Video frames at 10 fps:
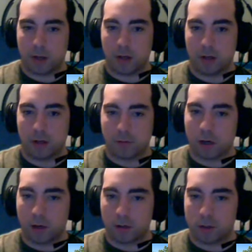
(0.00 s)
of
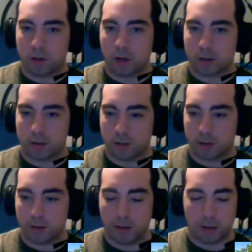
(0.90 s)
construct.
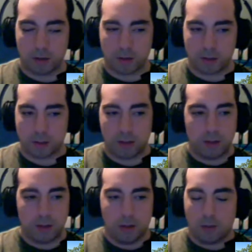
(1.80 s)
There is,
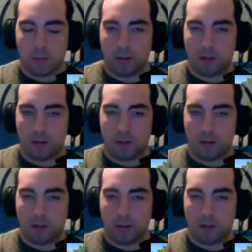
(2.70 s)
I mean,